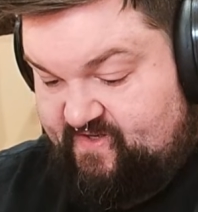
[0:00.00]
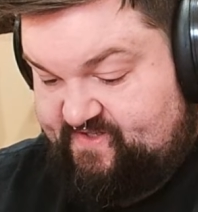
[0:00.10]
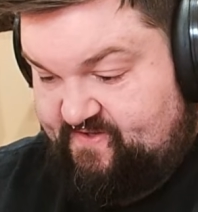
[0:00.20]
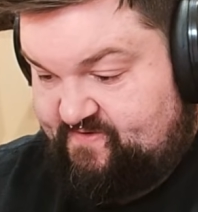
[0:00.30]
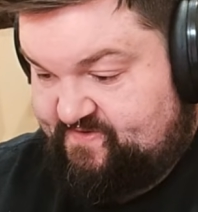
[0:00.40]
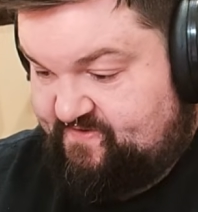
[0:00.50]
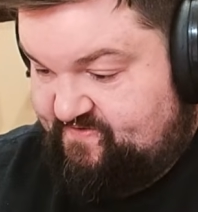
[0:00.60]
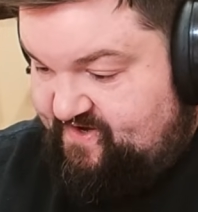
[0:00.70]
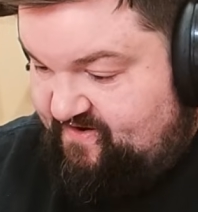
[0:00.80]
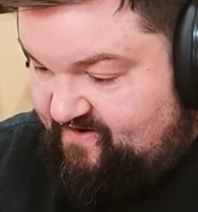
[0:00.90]
So those are
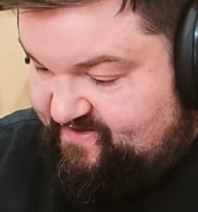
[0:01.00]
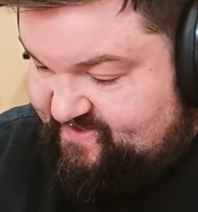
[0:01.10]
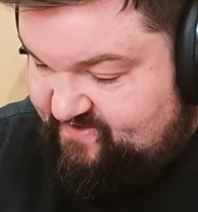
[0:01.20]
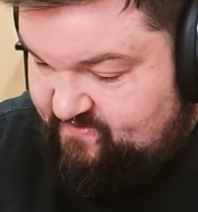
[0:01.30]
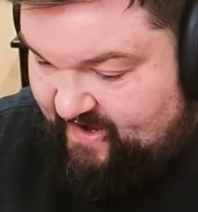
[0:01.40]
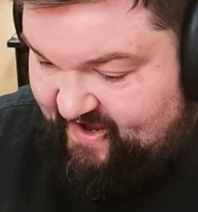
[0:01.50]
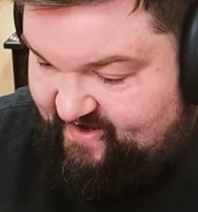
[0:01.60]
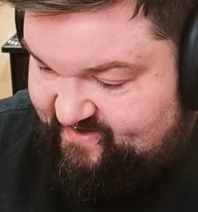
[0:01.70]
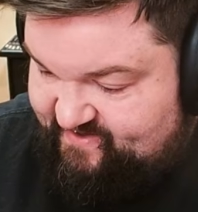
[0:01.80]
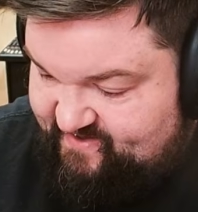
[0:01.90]
3 cards to
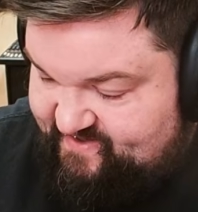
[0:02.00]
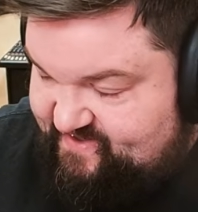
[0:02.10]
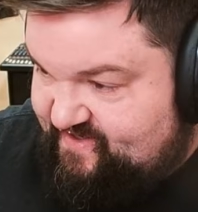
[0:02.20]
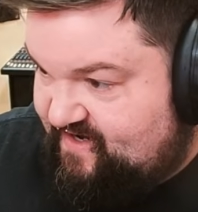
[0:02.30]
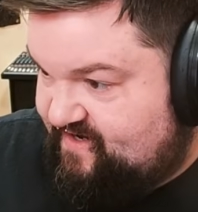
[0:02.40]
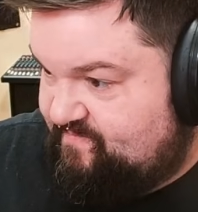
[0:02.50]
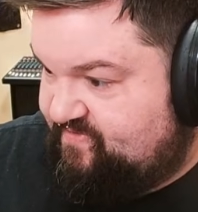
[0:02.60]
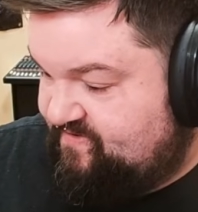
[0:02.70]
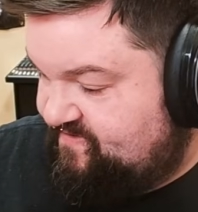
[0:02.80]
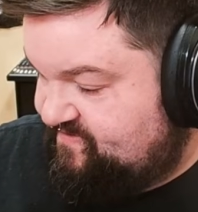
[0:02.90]
add to this deck and
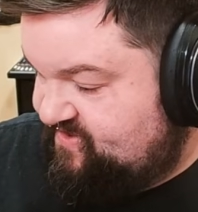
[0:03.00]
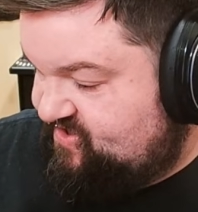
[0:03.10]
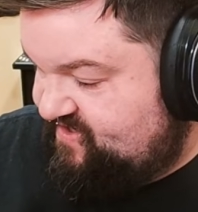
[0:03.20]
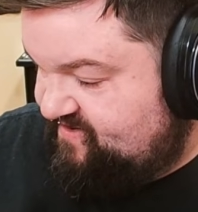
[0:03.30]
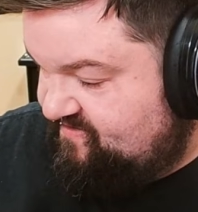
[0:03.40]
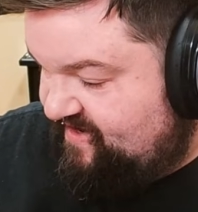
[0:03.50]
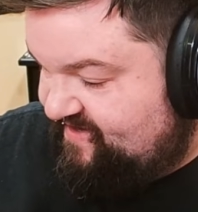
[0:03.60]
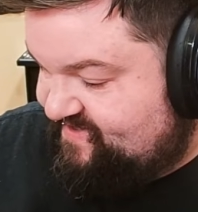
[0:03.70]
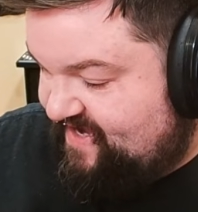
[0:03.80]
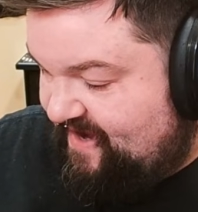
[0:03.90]
pull 3 shittier
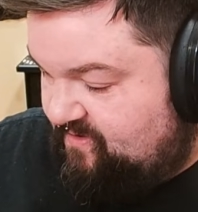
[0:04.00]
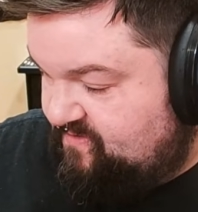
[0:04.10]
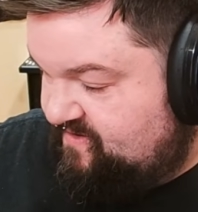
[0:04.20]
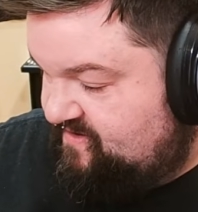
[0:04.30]
lands out.